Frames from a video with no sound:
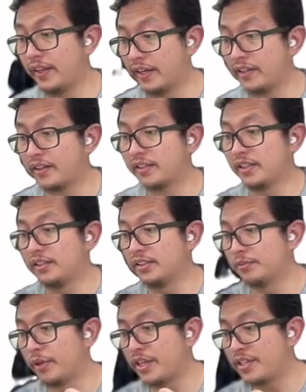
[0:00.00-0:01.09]
length in
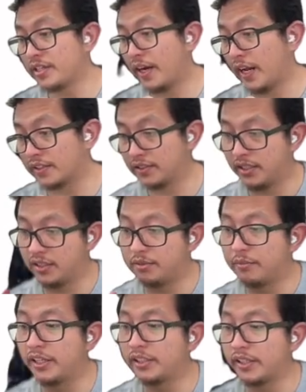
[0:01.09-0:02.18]
the major axis and the
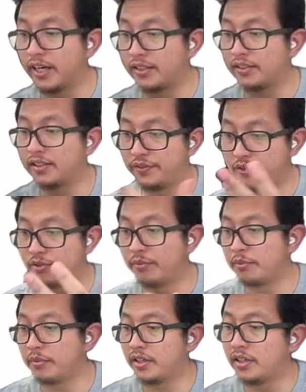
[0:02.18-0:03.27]
minor axis. If you
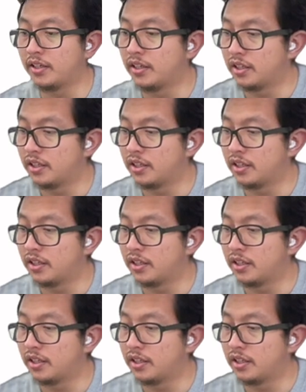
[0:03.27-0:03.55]
remember